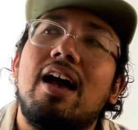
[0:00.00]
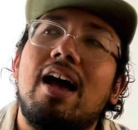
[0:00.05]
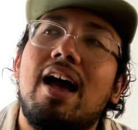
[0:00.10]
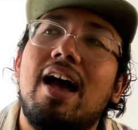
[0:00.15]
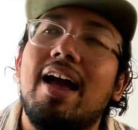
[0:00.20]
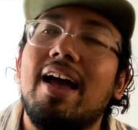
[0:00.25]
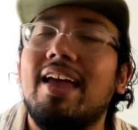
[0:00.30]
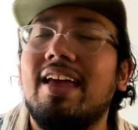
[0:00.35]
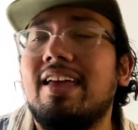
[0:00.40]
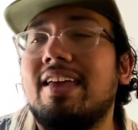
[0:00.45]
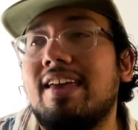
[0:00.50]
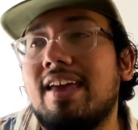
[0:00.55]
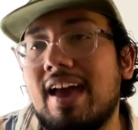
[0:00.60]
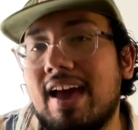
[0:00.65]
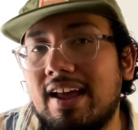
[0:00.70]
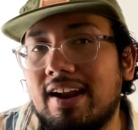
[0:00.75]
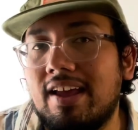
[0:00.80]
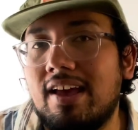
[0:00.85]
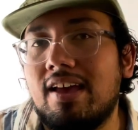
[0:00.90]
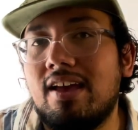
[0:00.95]
I
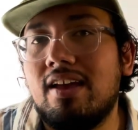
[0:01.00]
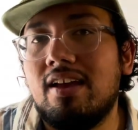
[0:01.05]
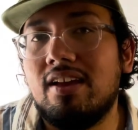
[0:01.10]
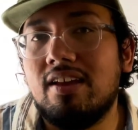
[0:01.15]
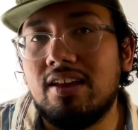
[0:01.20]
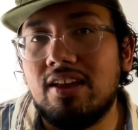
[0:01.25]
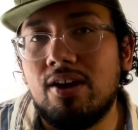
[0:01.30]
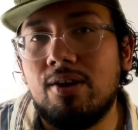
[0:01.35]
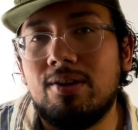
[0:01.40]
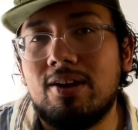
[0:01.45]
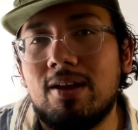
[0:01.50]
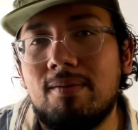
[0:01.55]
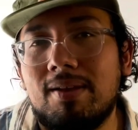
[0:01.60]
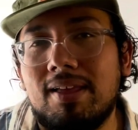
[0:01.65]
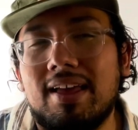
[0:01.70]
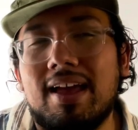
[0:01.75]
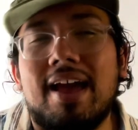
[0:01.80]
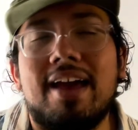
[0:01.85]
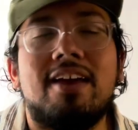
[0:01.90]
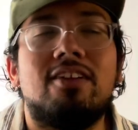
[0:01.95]
get it. You know what I mean?
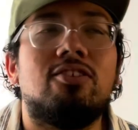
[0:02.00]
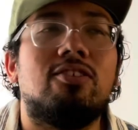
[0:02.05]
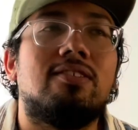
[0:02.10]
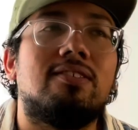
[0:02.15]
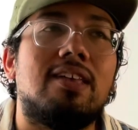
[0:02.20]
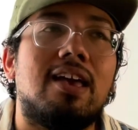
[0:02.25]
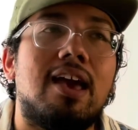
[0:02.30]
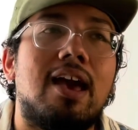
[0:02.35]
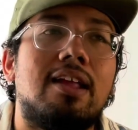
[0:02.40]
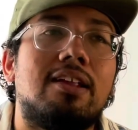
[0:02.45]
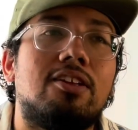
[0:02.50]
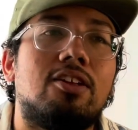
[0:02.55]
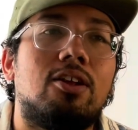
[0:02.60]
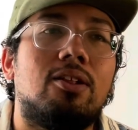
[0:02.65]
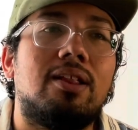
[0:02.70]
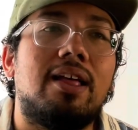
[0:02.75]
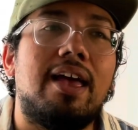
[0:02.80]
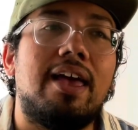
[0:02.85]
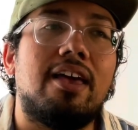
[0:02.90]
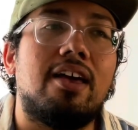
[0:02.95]
Like, I understand, you know,
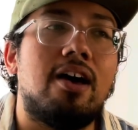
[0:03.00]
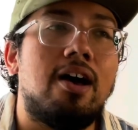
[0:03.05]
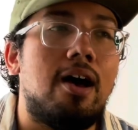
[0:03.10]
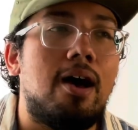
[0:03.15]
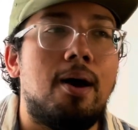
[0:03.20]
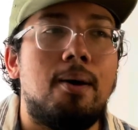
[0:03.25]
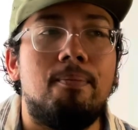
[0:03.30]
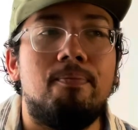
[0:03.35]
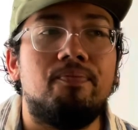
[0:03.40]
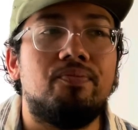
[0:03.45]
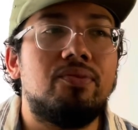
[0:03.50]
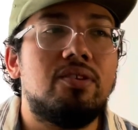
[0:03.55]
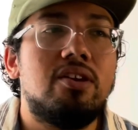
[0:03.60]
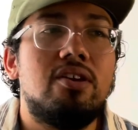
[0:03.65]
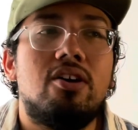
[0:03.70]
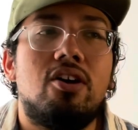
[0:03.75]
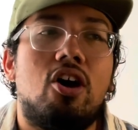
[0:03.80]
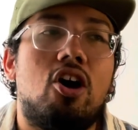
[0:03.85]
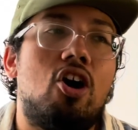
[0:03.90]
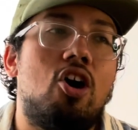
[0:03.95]
like,
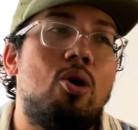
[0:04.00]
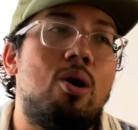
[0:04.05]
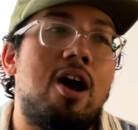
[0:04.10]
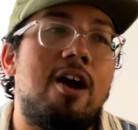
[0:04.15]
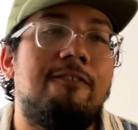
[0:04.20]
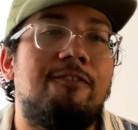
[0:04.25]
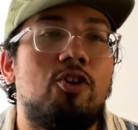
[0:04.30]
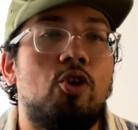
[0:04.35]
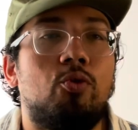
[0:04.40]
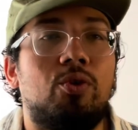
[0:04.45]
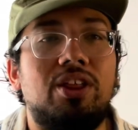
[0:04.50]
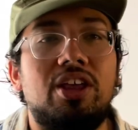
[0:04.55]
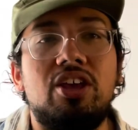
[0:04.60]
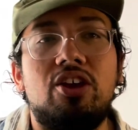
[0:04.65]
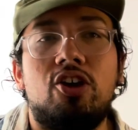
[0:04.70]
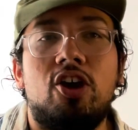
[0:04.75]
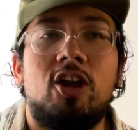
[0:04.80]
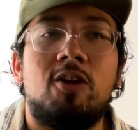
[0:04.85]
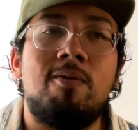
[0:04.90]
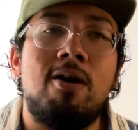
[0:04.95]
I feel really
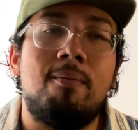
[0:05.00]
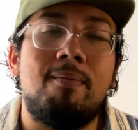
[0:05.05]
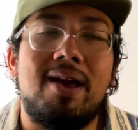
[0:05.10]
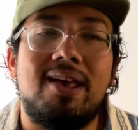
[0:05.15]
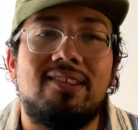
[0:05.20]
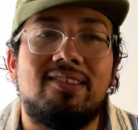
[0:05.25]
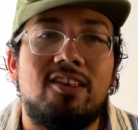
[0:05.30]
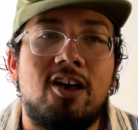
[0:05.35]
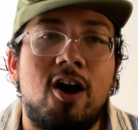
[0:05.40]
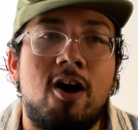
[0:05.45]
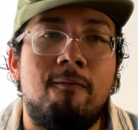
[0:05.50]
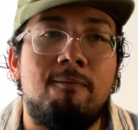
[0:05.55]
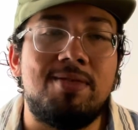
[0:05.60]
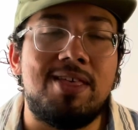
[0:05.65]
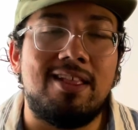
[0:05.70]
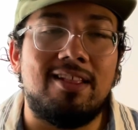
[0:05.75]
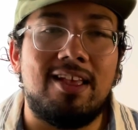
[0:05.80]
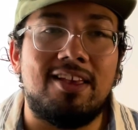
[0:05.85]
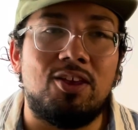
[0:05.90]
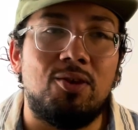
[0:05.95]
good about myself. And
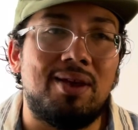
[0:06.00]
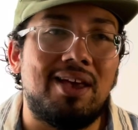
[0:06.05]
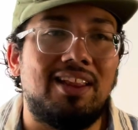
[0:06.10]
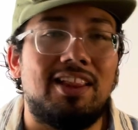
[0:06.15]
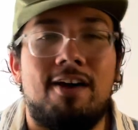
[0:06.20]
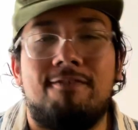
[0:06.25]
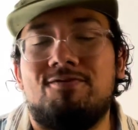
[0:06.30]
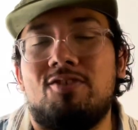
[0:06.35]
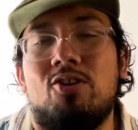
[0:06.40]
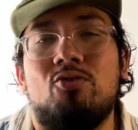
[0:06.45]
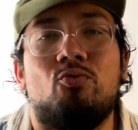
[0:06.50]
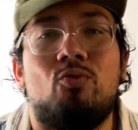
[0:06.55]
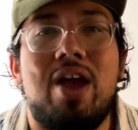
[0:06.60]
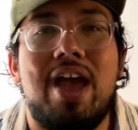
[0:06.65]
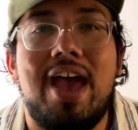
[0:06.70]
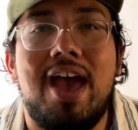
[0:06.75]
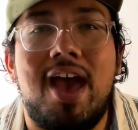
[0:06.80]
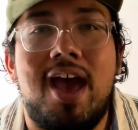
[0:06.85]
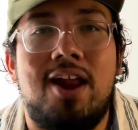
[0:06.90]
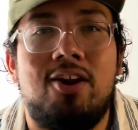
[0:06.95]
then, like, you get left on
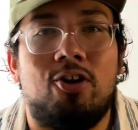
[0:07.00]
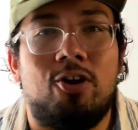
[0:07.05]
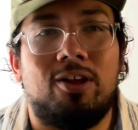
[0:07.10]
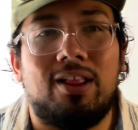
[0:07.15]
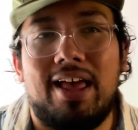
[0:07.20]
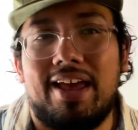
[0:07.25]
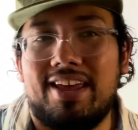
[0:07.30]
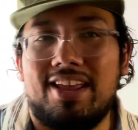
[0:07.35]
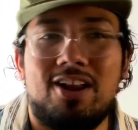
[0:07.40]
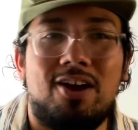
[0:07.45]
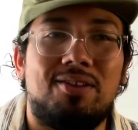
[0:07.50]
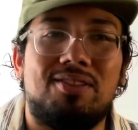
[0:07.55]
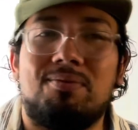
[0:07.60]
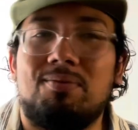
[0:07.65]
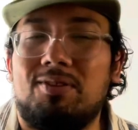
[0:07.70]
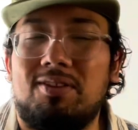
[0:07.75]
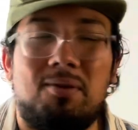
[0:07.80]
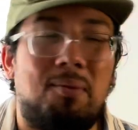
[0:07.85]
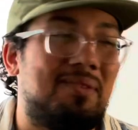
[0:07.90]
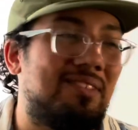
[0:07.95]
read or, like, you know,
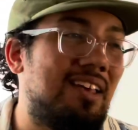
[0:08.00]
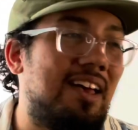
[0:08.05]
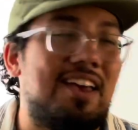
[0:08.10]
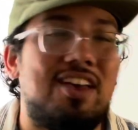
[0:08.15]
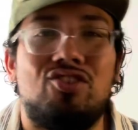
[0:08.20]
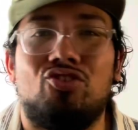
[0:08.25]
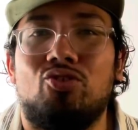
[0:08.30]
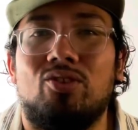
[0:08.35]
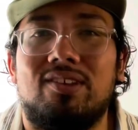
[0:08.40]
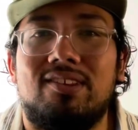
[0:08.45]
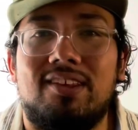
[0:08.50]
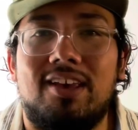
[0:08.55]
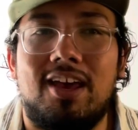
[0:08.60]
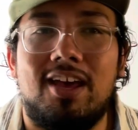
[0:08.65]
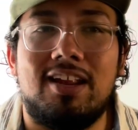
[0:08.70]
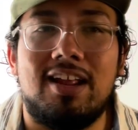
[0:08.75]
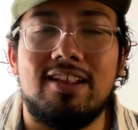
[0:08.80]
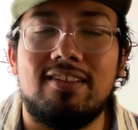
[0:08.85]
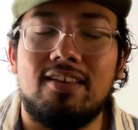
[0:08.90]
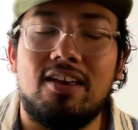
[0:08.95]
someone's not
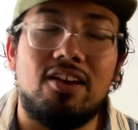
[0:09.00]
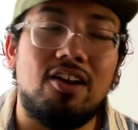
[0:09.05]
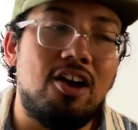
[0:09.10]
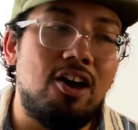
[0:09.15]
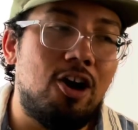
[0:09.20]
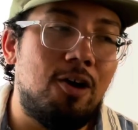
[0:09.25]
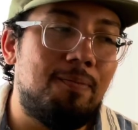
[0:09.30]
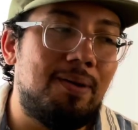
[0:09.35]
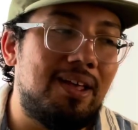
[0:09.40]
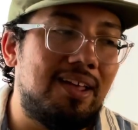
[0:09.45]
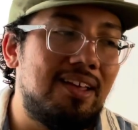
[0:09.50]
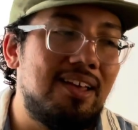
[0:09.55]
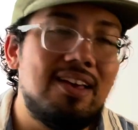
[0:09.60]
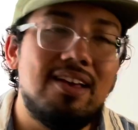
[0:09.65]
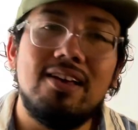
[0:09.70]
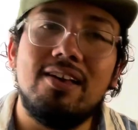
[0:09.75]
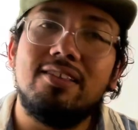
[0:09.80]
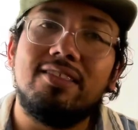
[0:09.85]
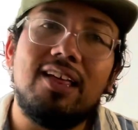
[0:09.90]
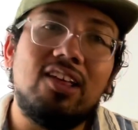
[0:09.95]
interested. It's like, oh, but
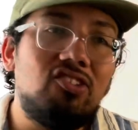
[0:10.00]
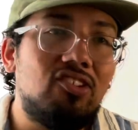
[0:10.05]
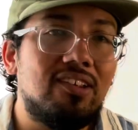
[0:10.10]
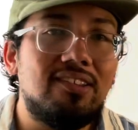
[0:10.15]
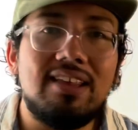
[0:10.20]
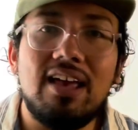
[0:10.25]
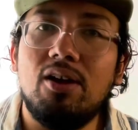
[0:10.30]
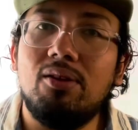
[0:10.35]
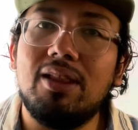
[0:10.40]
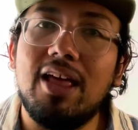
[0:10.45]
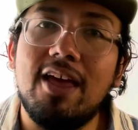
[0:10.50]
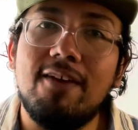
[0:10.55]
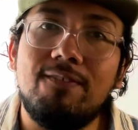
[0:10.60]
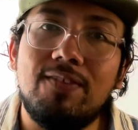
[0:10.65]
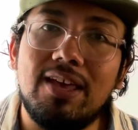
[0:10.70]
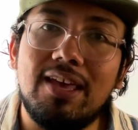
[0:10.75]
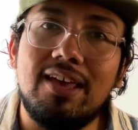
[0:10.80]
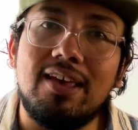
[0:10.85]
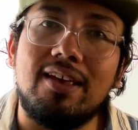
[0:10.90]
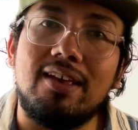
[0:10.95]
that's just how life
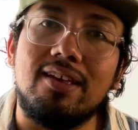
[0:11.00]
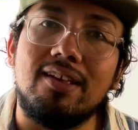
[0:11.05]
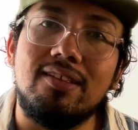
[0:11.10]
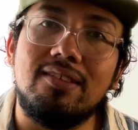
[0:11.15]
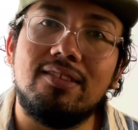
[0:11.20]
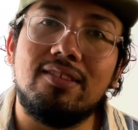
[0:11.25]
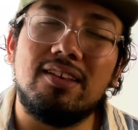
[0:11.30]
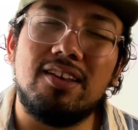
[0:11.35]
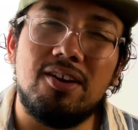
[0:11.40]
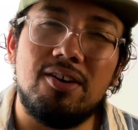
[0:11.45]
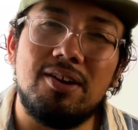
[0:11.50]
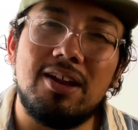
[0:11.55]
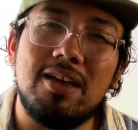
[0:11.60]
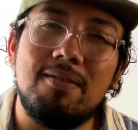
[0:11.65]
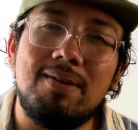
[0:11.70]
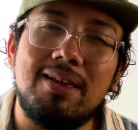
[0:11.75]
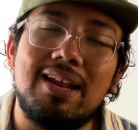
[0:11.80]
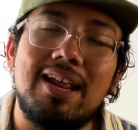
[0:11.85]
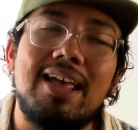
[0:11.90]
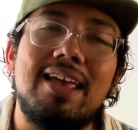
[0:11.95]
is. You know what I
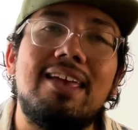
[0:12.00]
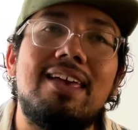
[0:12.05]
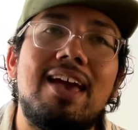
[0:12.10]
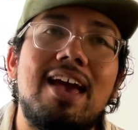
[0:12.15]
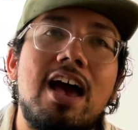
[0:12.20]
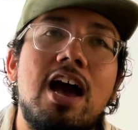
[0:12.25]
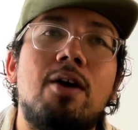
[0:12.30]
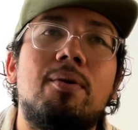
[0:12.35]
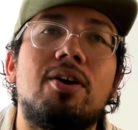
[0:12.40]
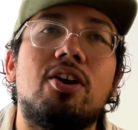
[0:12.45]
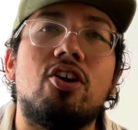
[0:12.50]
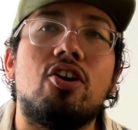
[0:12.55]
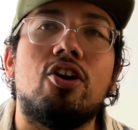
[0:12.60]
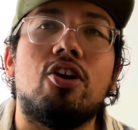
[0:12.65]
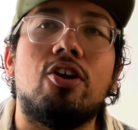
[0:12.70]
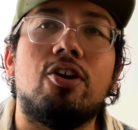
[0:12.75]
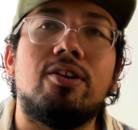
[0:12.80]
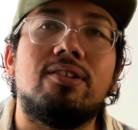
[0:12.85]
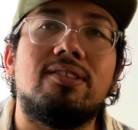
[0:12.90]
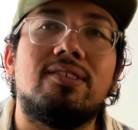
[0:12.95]
mean? I get how it
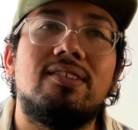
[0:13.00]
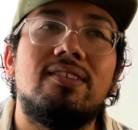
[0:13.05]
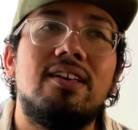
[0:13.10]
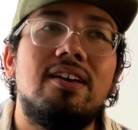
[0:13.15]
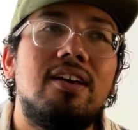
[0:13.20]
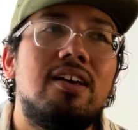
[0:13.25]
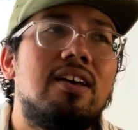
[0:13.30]
hurts.